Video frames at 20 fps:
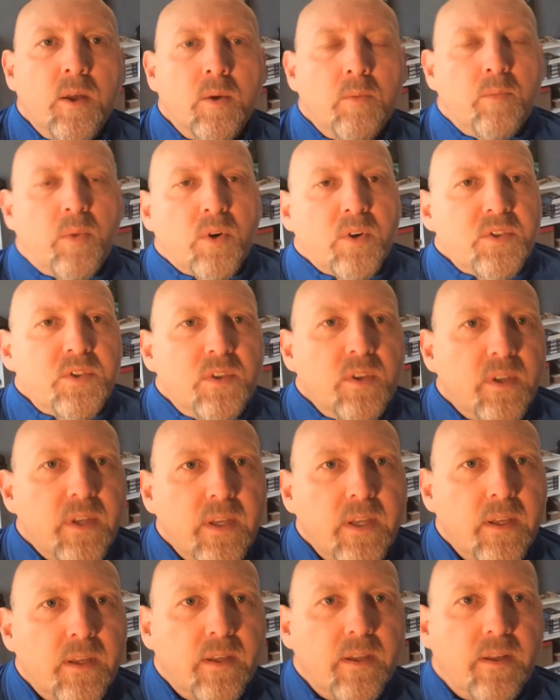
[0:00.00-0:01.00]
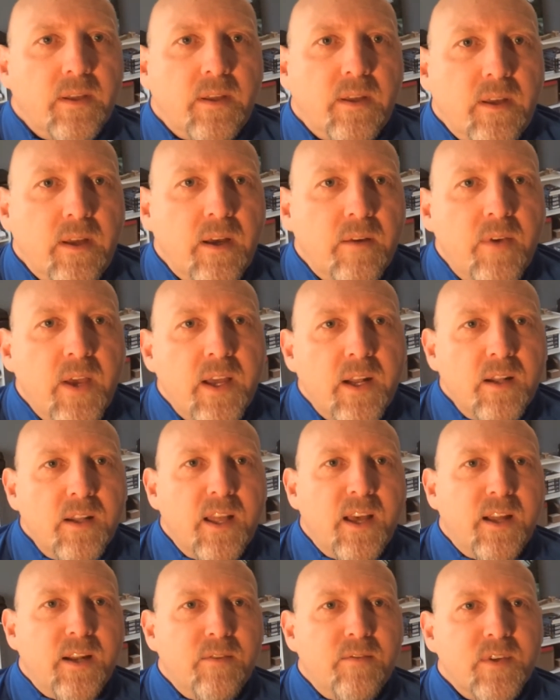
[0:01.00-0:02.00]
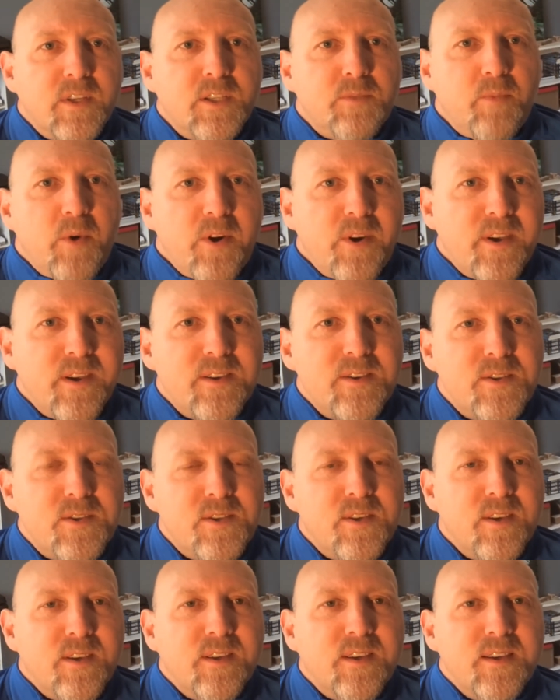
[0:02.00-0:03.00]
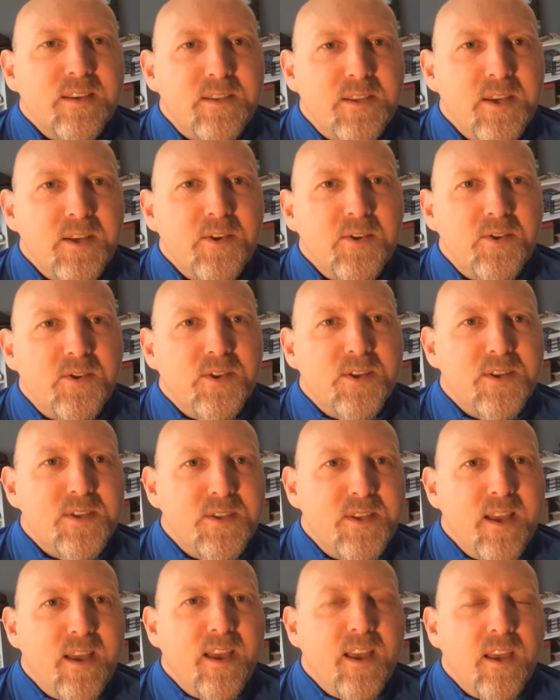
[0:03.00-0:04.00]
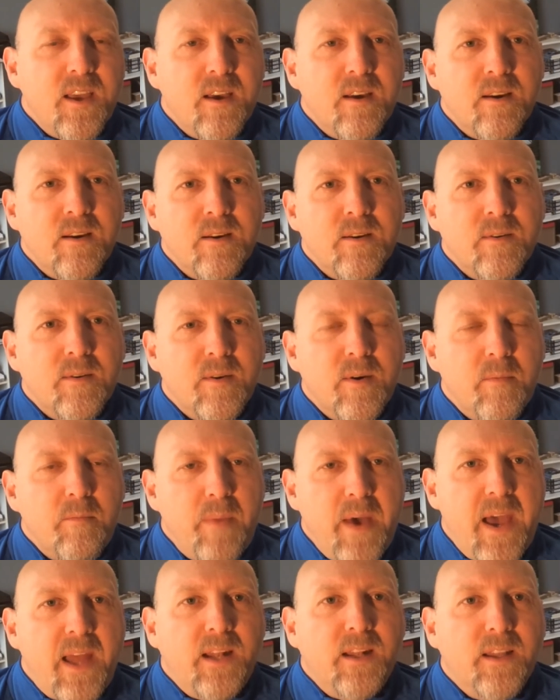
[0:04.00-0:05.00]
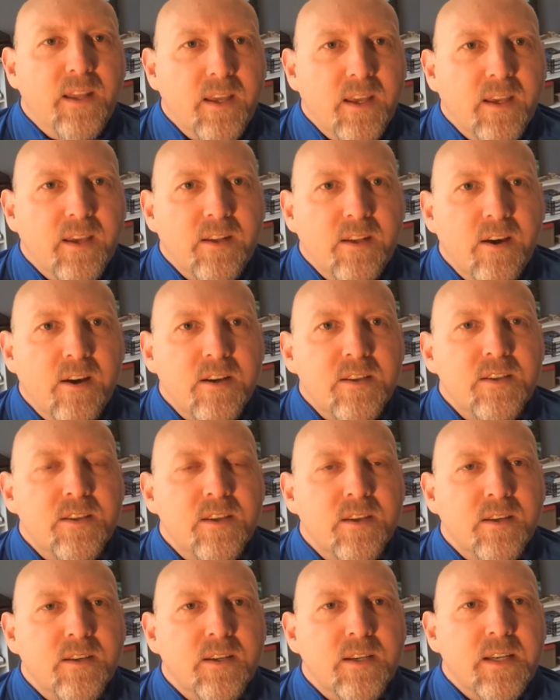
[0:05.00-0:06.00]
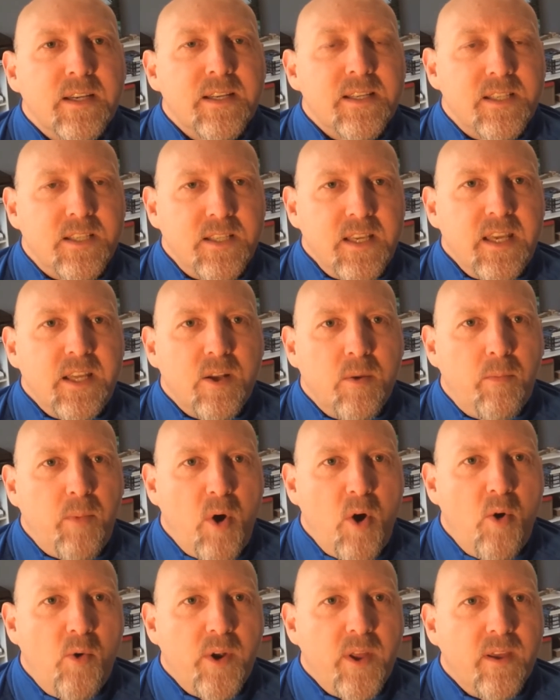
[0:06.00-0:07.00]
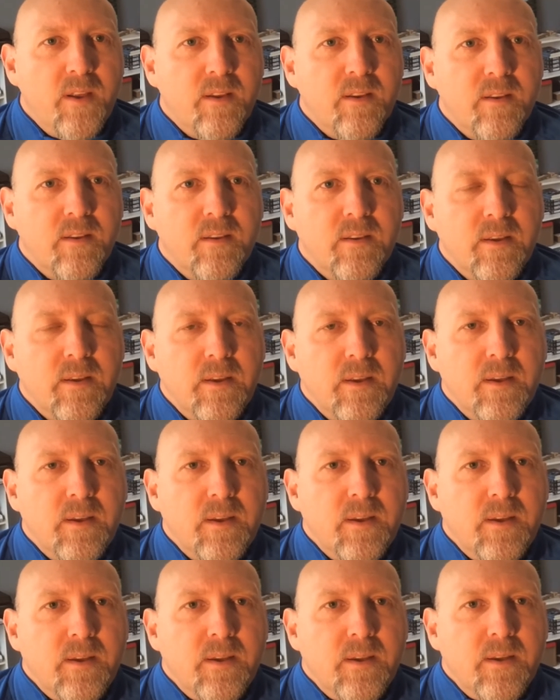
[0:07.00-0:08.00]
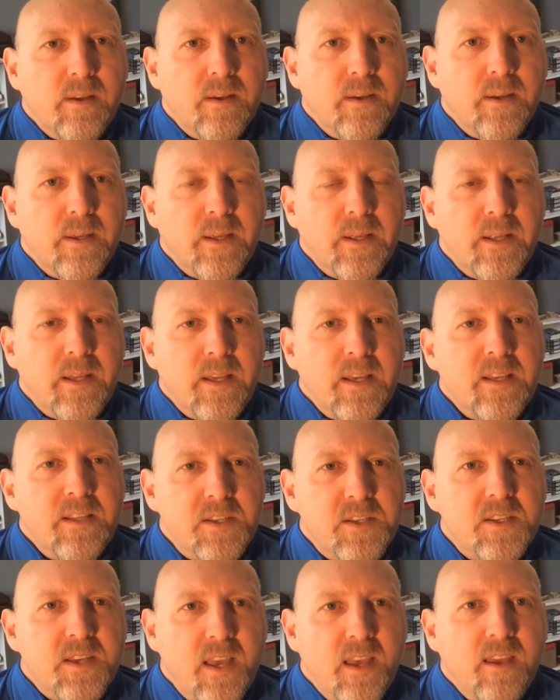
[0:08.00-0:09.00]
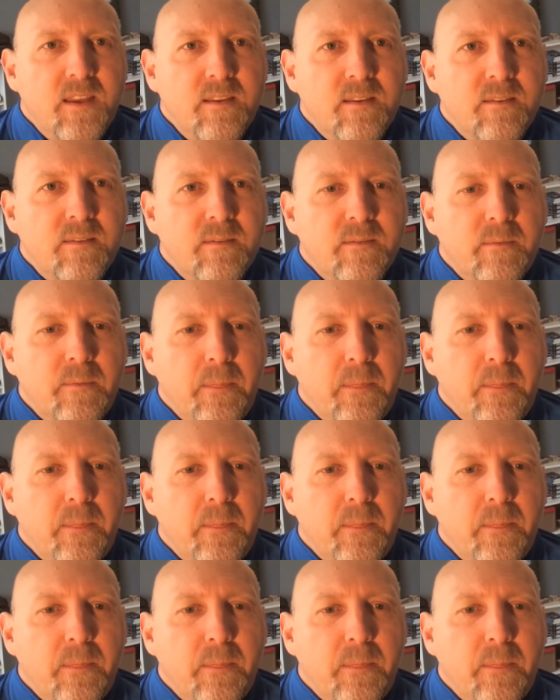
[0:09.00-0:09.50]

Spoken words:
Personally, I've had a lot of experience and continue to this day battling an unseen opponent in Satan.